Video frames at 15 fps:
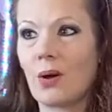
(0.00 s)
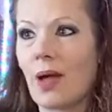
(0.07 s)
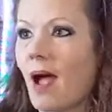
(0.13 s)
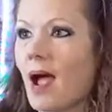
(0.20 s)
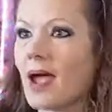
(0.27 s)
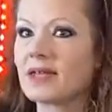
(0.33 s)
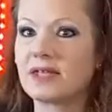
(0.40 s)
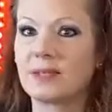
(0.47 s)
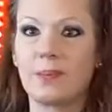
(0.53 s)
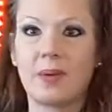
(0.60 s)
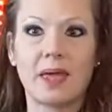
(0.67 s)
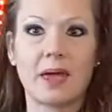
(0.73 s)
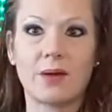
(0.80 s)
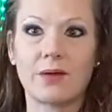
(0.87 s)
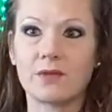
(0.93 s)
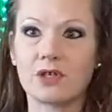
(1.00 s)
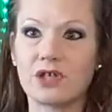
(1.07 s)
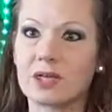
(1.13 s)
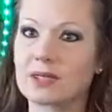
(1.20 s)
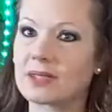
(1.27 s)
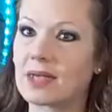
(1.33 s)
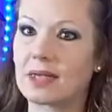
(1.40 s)
I speak out every
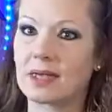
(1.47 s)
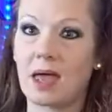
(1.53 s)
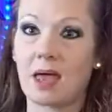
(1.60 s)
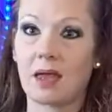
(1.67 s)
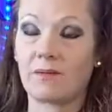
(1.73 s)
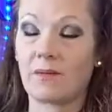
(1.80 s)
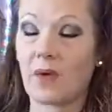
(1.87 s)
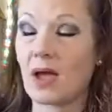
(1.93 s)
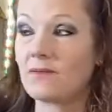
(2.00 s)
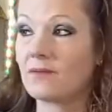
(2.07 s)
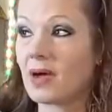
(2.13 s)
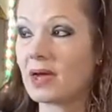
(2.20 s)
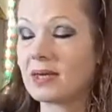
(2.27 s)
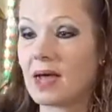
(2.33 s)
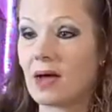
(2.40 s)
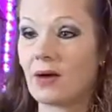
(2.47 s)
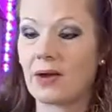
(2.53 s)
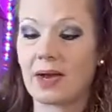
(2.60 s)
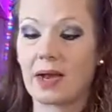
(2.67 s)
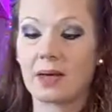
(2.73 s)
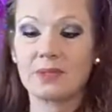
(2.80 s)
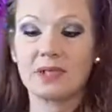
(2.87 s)
chance I get. If I find out
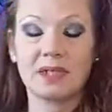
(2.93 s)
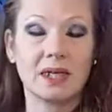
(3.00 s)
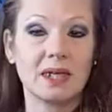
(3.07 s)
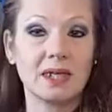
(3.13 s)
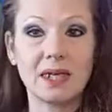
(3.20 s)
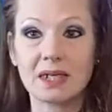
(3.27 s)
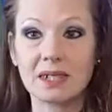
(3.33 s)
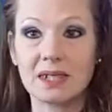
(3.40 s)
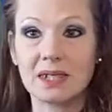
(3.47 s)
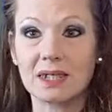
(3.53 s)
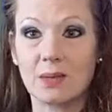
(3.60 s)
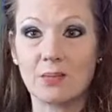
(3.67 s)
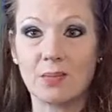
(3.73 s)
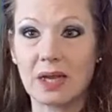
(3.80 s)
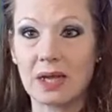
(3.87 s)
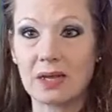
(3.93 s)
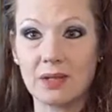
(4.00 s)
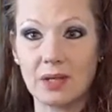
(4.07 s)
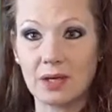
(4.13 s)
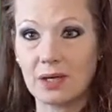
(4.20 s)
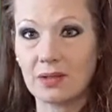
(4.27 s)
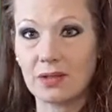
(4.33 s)
and I'm sitting next to somebody
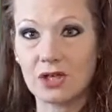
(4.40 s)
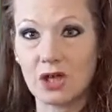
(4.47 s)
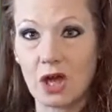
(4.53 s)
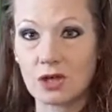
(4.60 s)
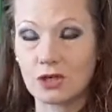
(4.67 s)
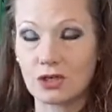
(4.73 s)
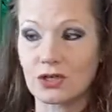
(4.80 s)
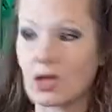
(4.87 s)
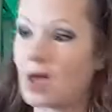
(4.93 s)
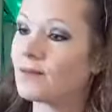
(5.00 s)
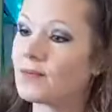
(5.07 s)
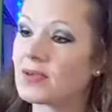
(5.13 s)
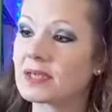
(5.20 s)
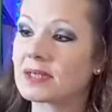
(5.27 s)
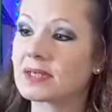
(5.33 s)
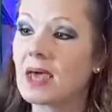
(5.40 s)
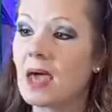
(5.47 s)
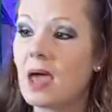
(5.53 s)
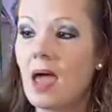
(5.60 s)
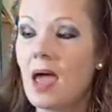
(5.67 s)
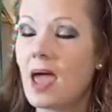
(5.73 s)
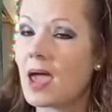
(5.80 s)
in the doctor's office,
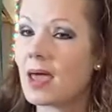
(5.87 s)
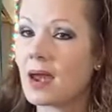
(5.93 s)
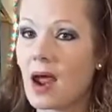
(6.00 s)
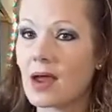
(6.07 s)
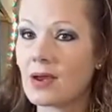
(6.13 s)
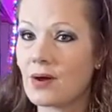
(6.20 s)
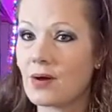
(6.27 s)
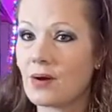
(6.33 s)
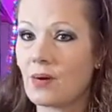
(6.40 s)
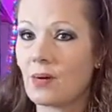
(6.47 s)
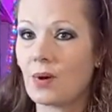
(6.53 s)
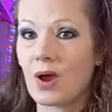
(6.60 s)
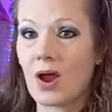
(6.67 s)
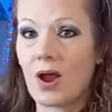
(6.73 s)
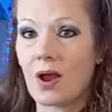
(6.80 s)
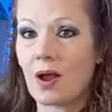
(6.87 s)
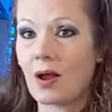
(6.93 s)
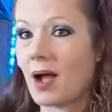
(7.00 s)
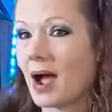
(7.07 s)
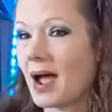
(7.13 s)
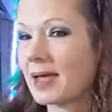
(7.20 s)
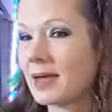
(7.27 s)
and I know,
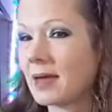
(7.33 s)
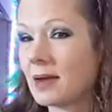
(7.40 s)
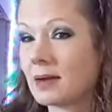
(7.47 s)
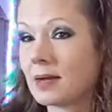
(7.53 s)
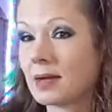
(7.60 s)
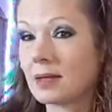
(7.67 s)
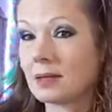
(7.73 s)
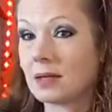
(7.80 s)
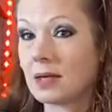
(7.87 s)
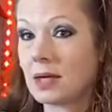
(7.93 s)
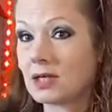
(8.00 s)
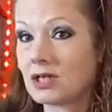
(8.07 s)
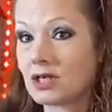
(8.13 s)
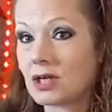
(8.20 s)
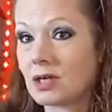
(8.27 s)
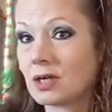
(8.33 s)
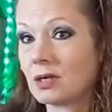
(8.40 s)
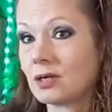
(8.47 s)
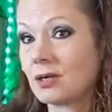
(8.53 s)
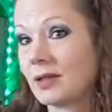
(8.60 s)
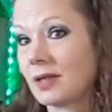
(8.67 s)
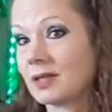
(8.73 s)
or I get an inclination that